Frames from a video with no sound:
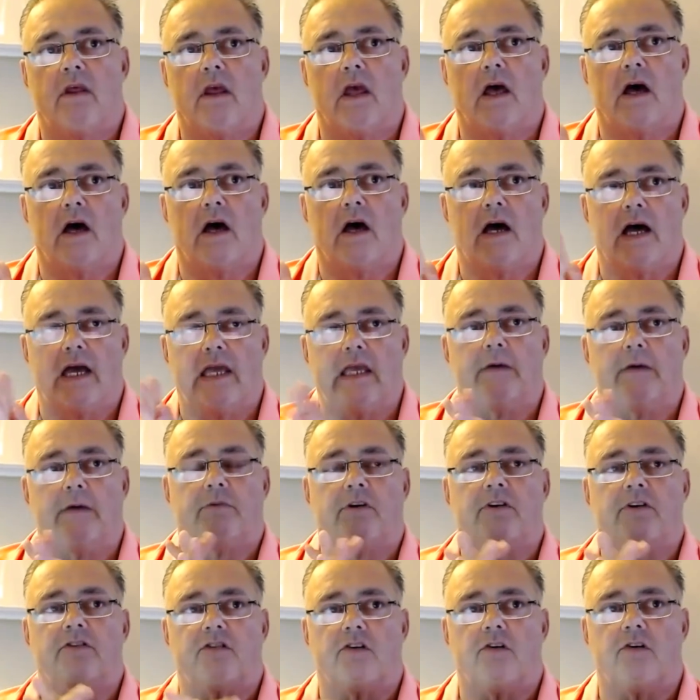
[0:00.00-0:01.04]
I am
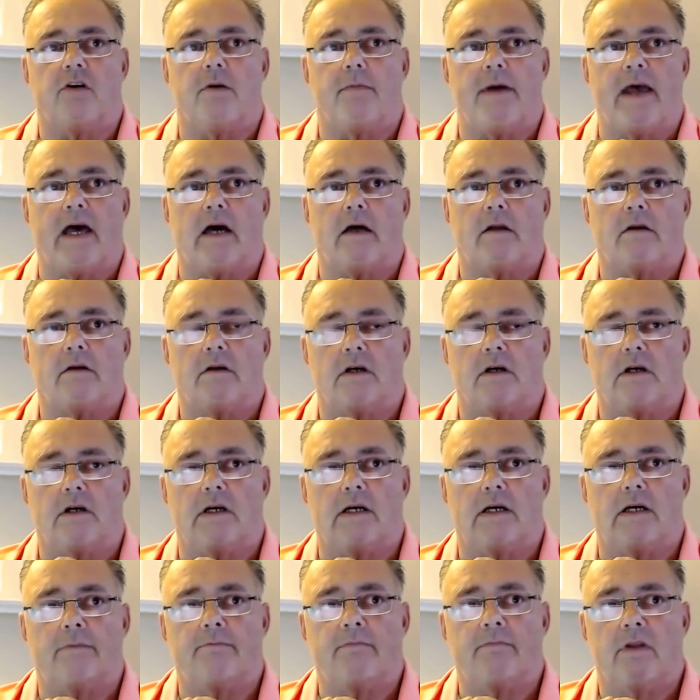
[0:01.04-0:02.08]
concerned about
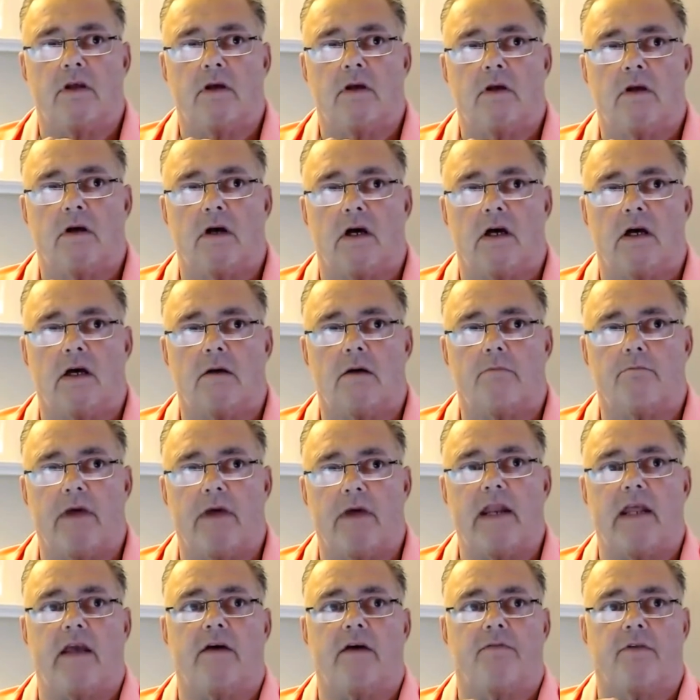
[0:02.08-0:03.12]

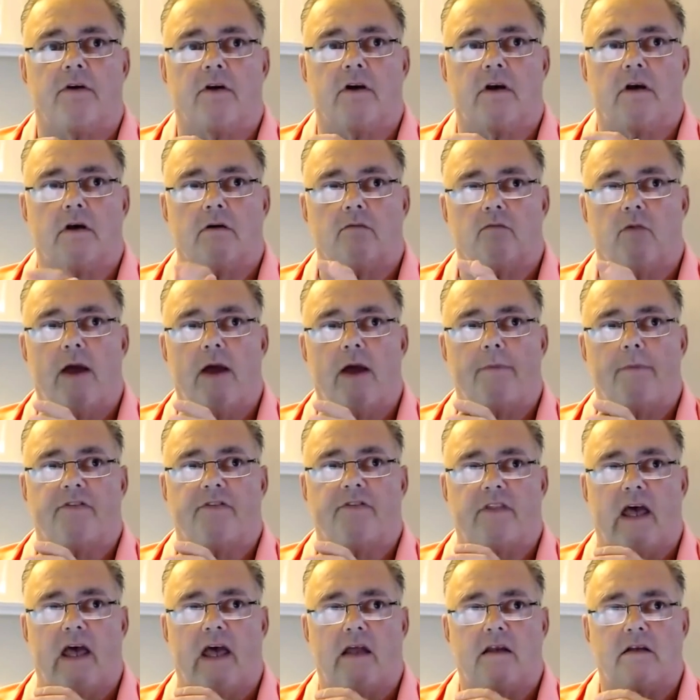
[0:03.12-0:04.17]
many of the reps
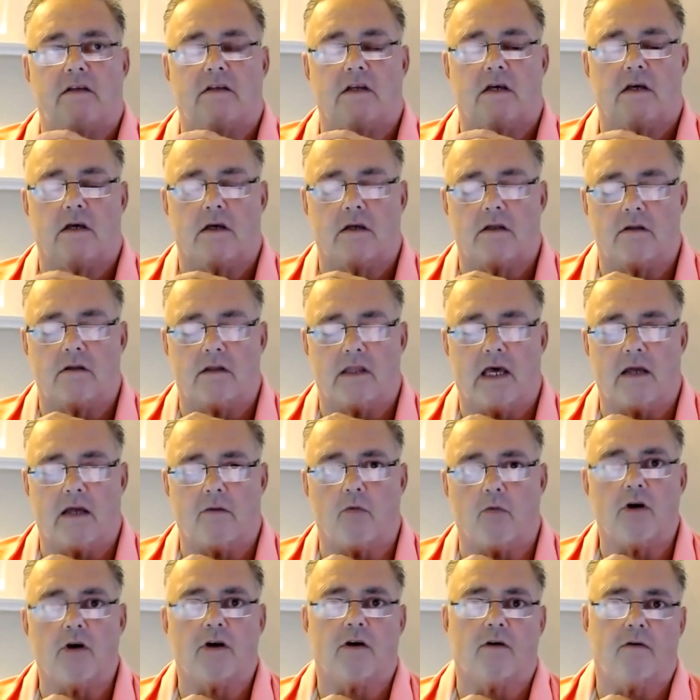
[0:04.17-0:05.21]
that
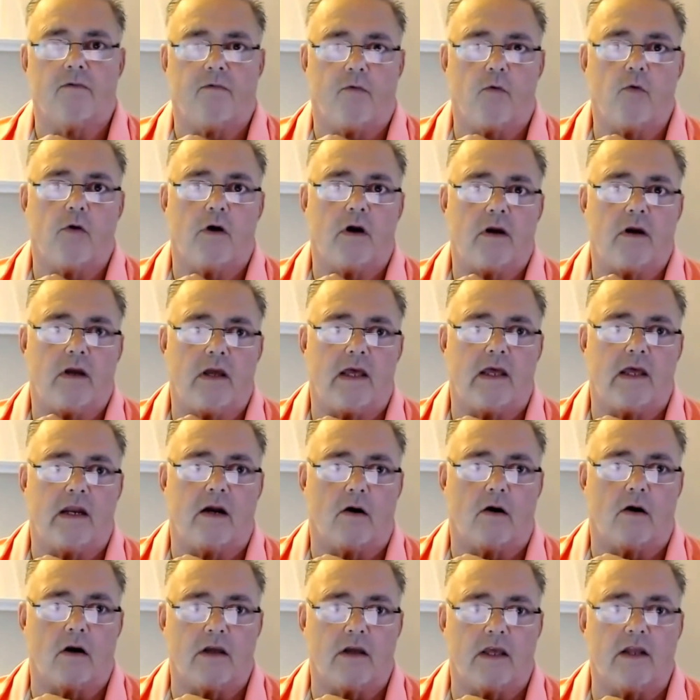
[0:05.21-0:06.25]
work for and
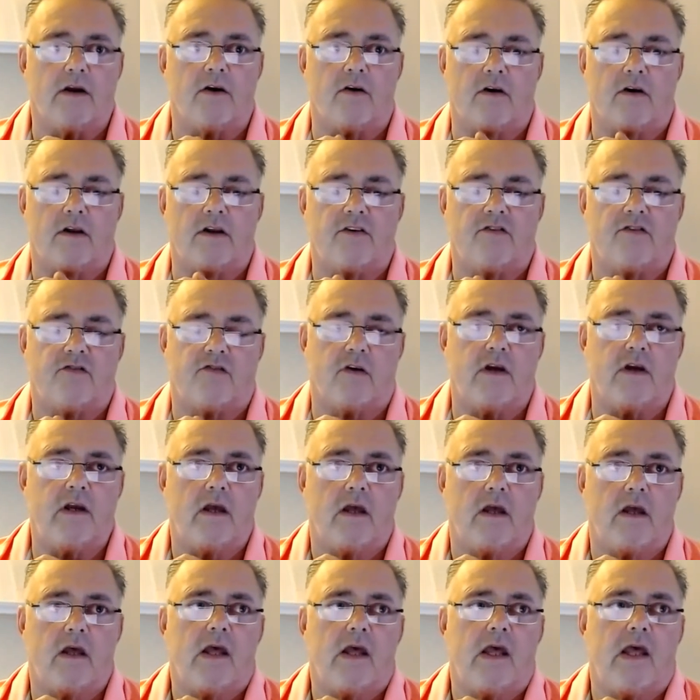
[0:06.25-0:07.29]
are in our industry,
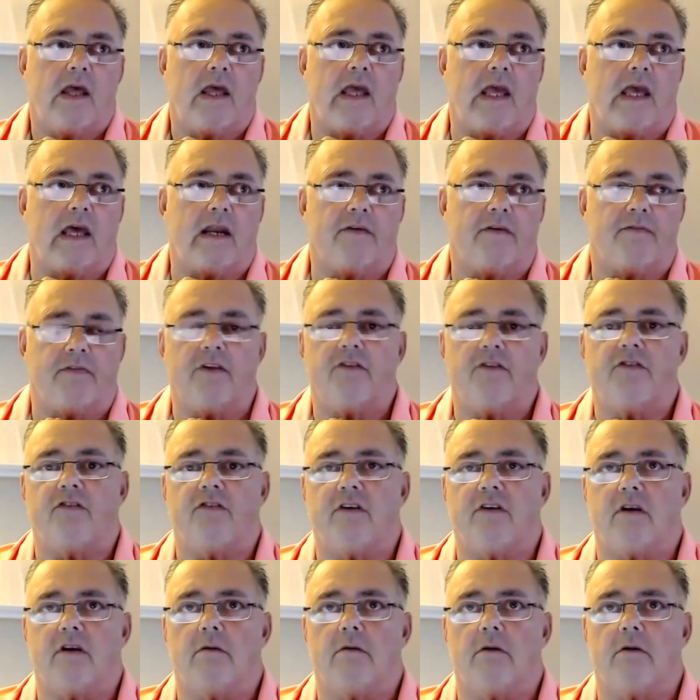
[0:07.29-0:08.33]
and if this